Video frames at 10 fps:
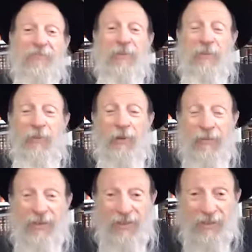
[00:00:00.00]
But
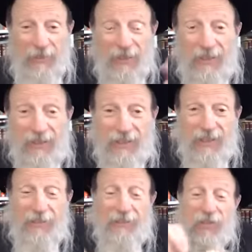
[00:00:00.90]
Rabbi Elimelech, he
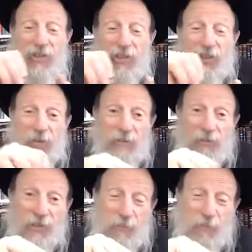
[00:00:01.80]
gave him the secret of
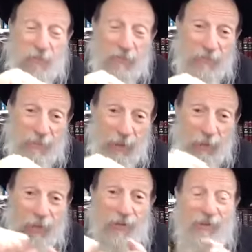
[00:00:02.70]
this
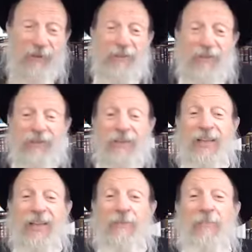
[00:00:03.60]
powder that
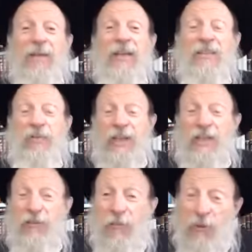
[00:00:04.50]
that made
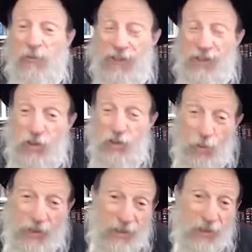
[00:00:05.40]
transformed his
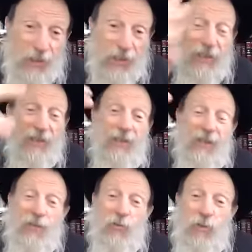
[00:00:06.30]
tragedy
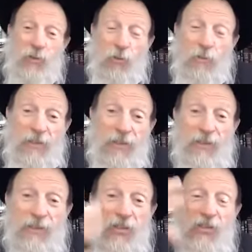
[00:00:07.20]
into a
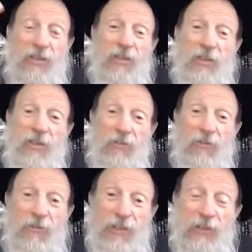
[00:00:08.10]
tremendous
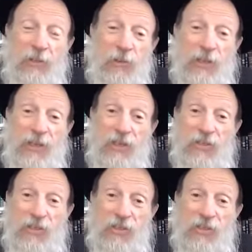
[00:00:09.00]
victory and
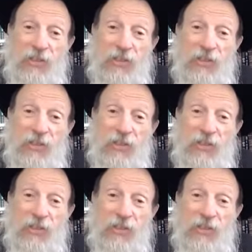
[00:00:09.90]
success.